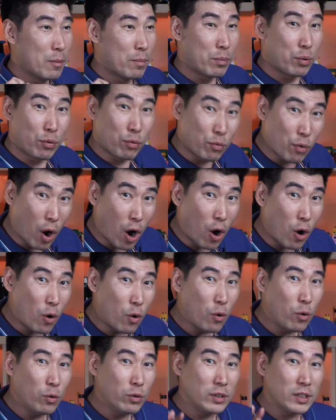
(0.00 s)

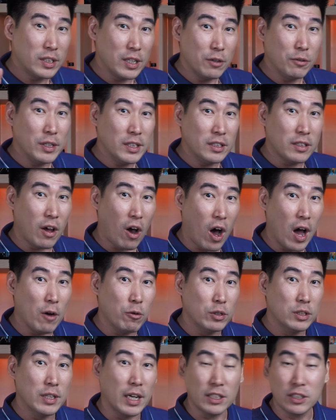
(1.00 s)
Pro series that I
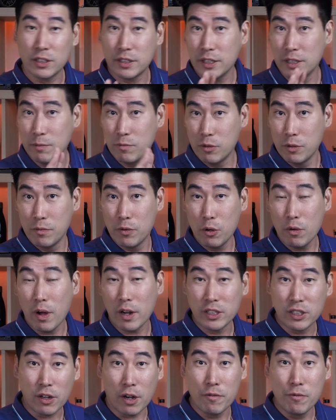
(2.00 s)
was actually
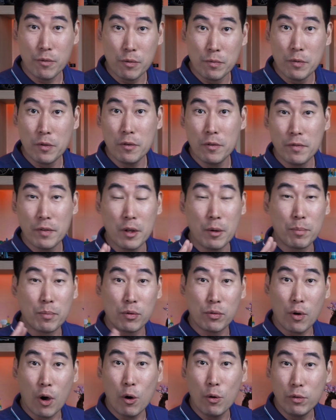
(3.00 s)
reviewing. So I reviewed the
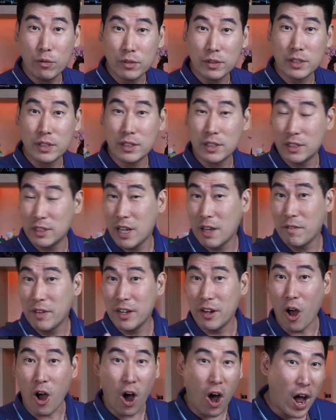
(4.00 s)
Pro
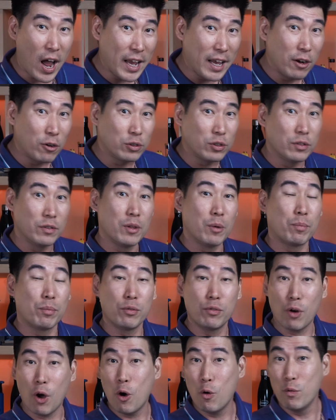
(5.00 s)
7i and also the
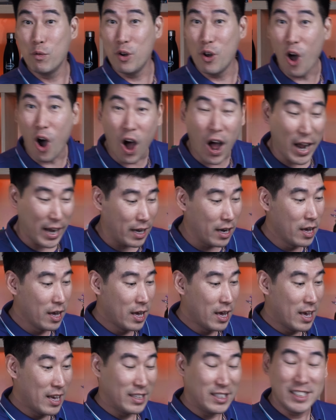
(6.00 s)
Pro 9.
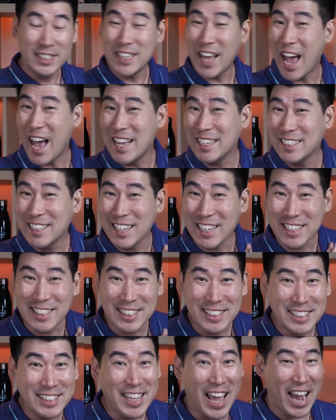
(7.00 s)
This has the
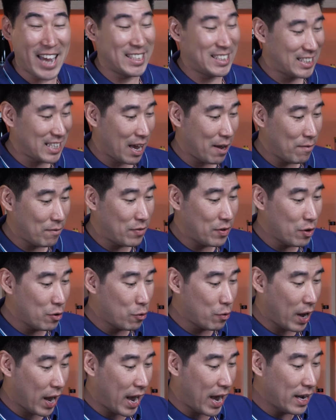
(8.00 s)
exact same
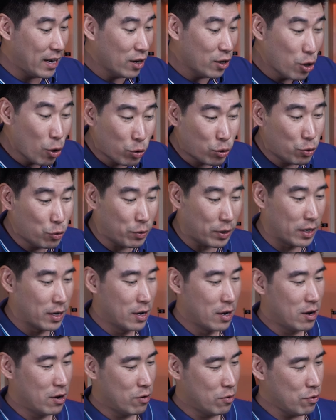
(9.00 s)
feel and look to it.
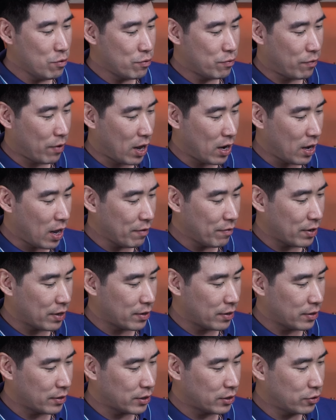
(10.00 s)
Oof, I love it.
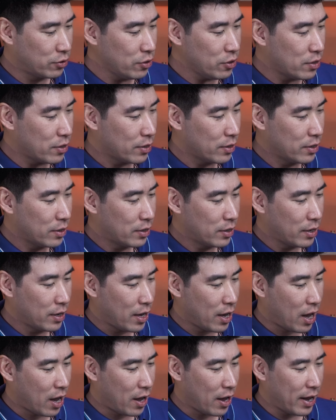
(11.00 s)
It's good.
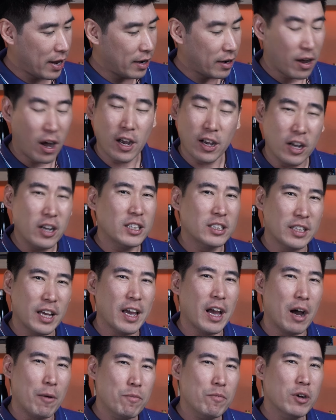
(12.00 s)
And I gotta
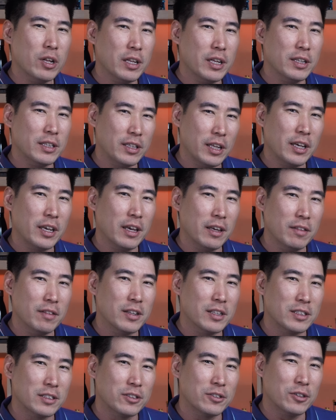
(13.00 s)
say, I'm really digging
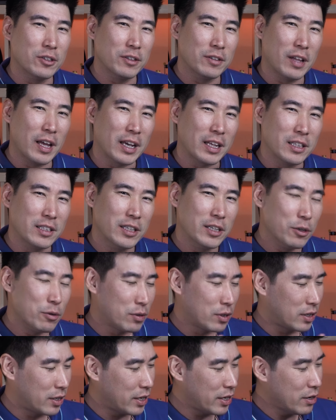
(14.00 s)
this sort of like teal.